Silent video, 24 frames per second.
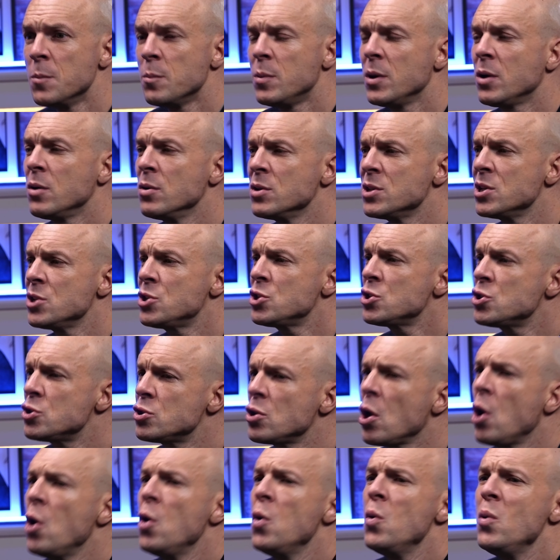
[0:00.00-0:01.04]
because it's
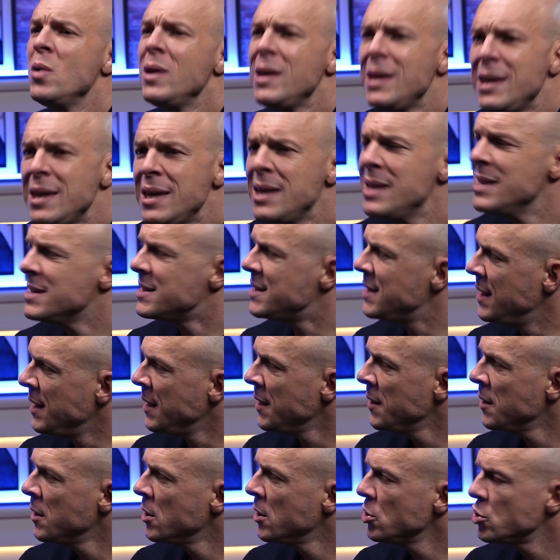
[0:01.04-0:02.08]
so easy
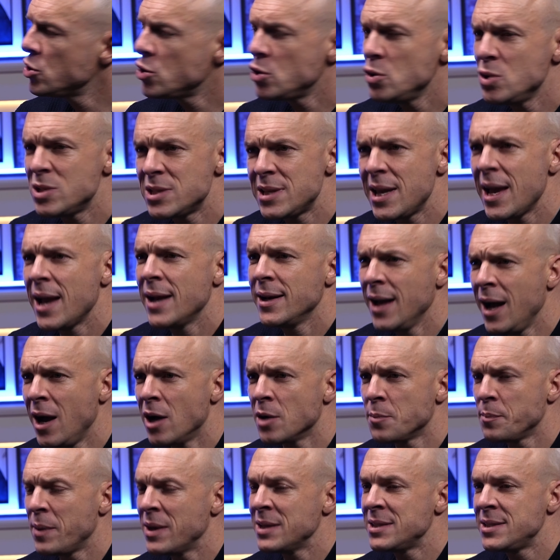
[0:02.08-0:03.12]
to stand
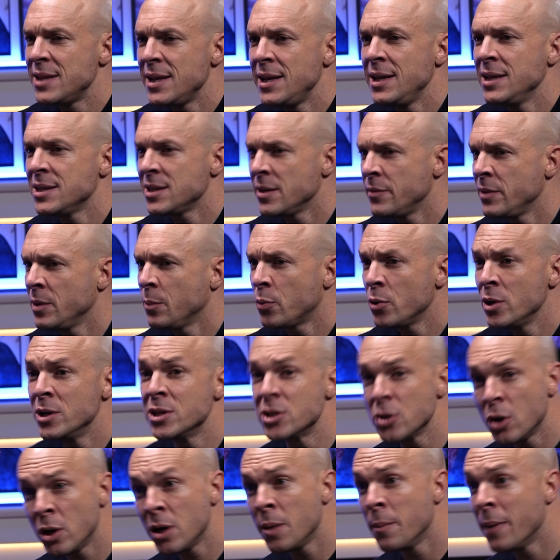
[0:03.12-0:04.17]
out by sending something
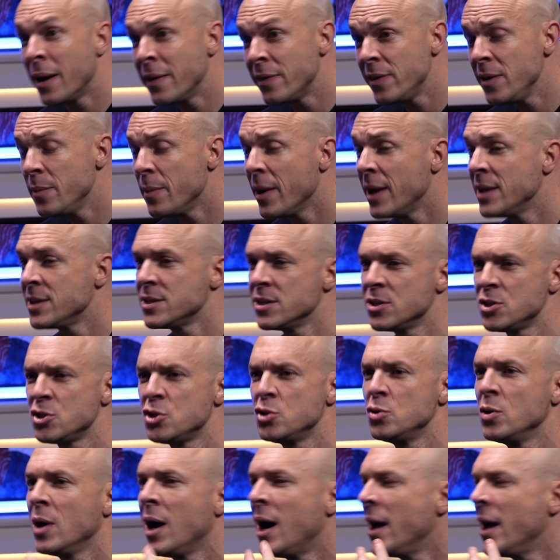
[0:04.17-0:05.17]
print on a monthly basis to